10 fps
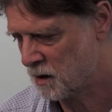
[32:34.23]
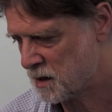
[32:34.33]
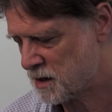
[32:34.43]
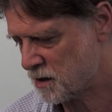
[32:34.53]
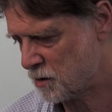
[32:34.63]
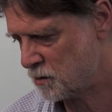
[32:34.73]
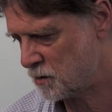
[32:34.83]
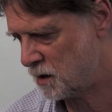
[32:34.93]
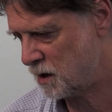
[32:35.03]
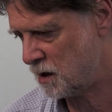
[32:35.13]

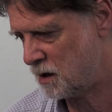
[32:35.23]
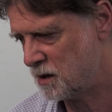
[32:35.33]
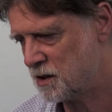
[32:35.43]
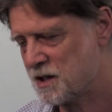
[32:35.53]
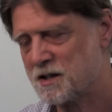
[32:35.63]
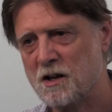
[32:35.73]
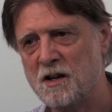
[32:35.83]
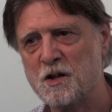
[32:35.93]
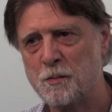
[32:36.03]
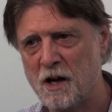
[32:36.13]
So he had just
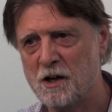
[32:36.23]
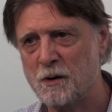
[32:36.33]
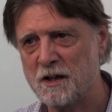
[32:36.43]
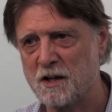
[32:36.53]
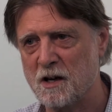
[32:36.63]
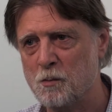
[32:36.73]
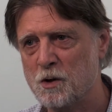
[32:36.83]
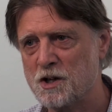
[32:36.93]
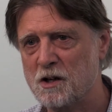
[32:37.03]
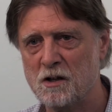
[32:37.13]
done his piano exam,
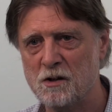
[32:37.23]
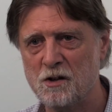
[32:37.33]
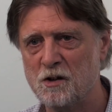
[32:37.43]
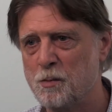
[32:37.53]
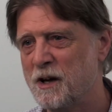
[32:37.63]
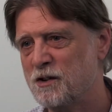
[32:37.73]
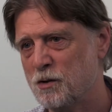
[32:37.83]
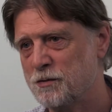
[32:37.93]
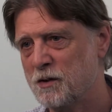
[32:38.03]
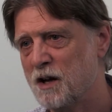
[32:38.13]
which included
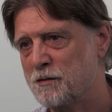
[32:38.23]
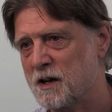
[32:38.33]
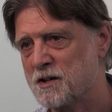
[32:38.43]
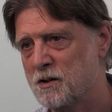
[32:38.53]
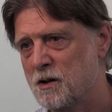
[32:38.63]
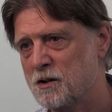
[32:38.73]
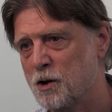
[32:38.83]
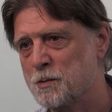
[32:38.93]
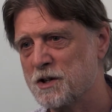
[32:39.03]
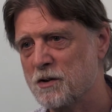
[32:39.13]
Beethoven A-flat Sonata,
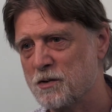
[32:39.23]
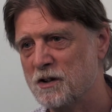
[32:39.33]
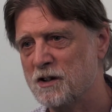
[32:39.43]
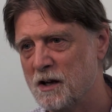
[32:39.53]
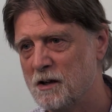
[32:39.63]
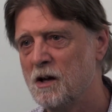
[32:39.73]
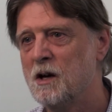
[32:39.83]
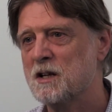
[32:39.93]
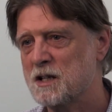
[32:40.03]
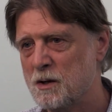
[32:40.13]
Opus 110.
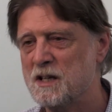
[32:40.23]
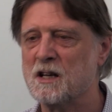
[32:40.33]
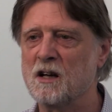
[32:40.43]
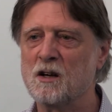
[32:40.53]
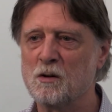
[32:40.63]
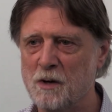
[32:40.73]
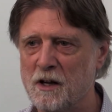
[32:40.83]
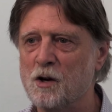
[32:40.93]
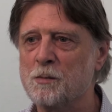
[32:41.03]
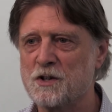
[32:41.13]
So he sat down and
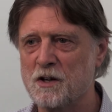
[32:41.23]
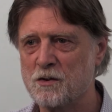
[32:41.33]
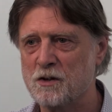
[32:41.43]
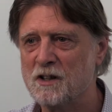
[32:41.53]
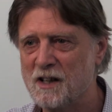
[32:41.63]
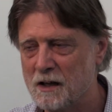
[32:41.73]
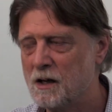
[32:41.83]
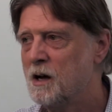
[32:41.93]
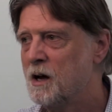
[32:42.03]
played Opus 110.